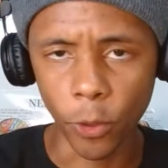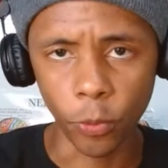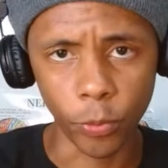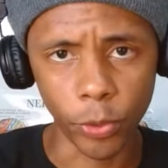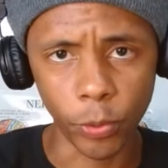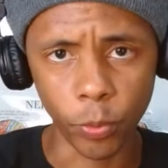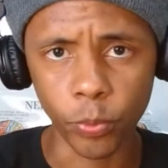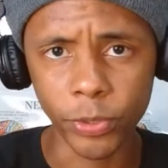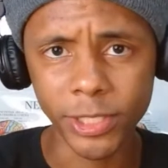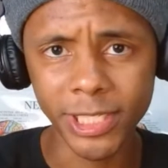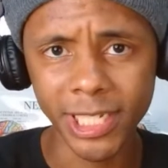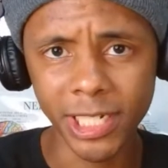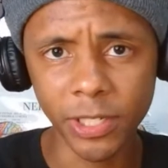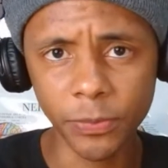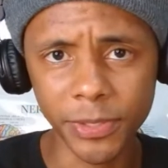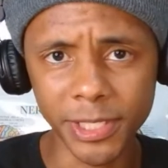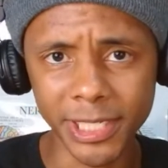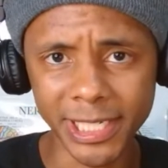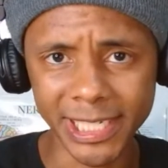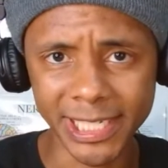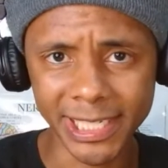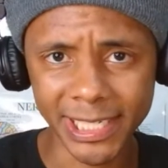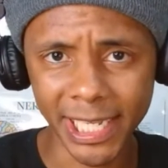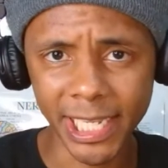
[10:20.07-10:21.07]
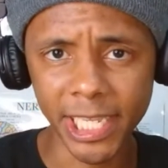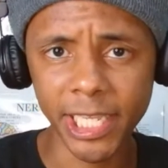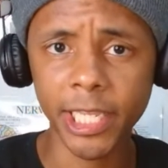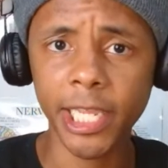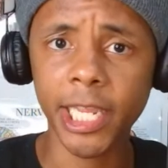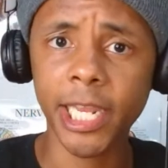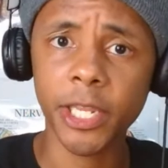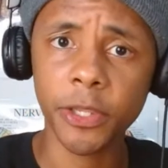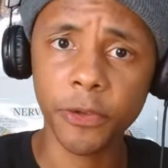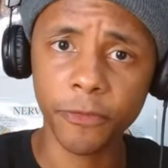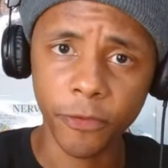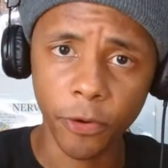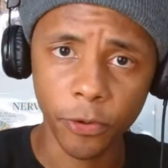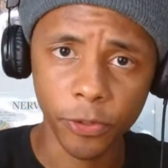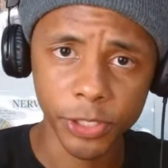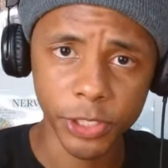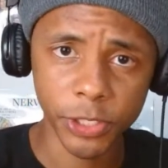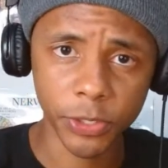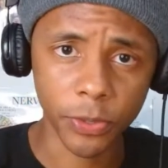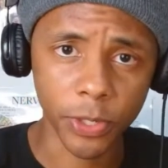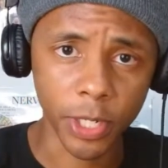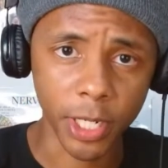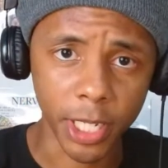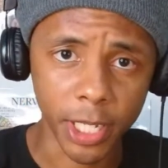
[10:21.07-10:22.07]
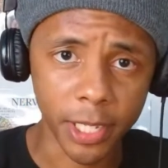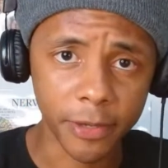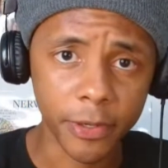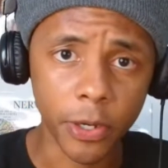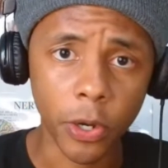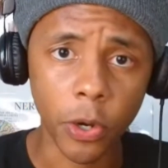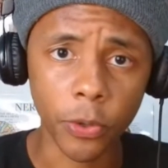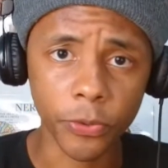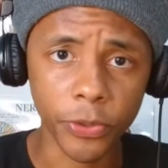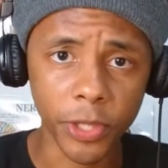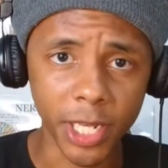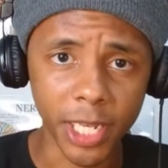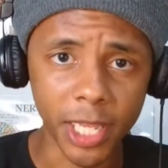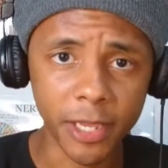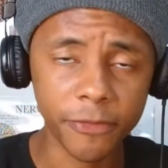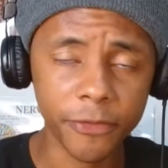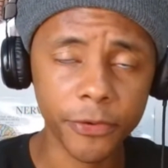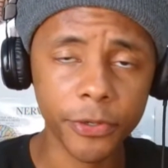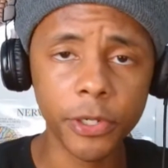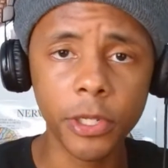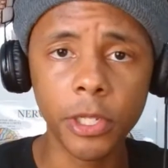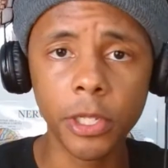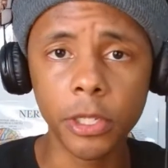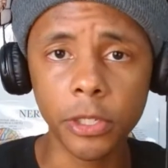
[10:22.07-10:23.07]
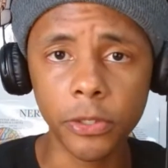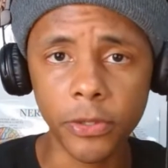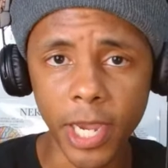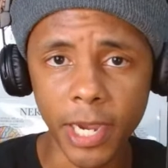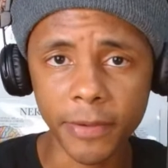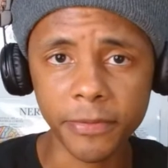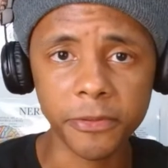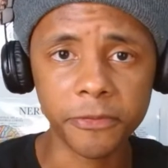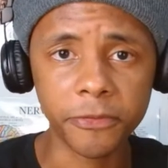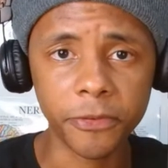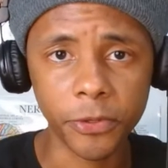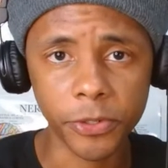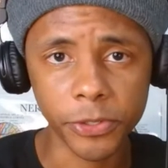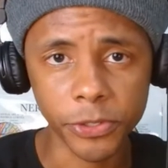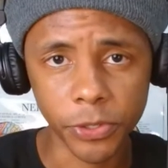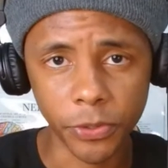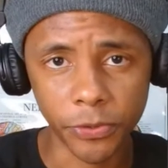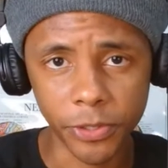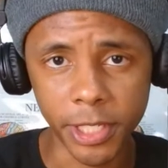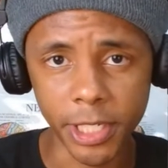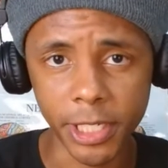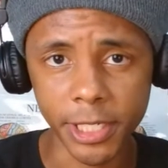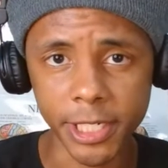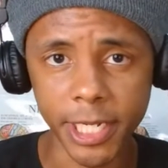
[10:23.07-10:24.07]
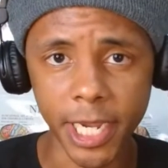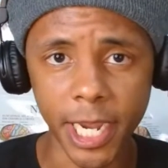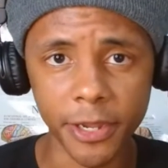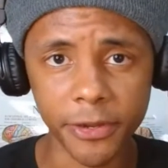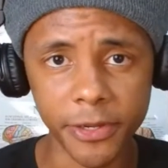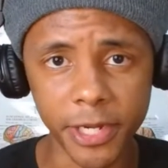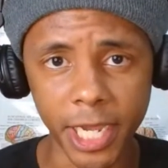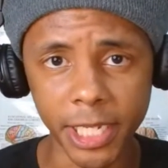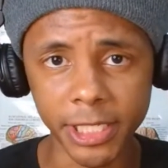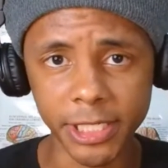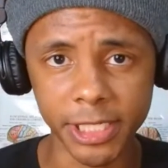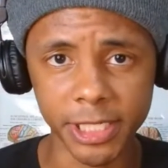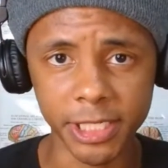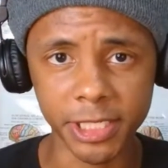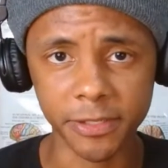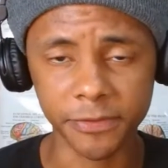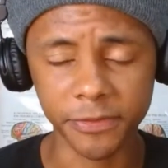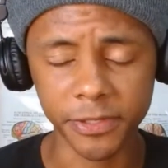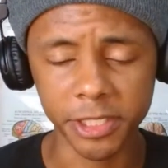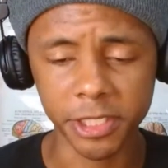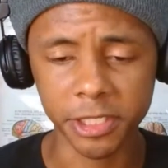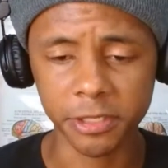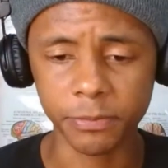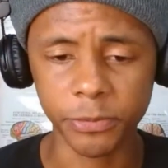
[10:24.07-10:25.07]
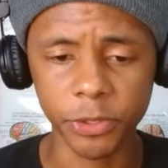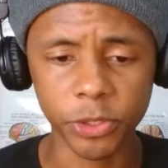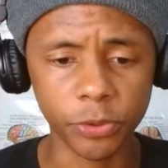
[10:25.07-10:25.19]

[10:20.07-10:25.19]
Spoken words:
when dealing with the skin and you're focusing on the liver, you have to focus on the entire digestive system.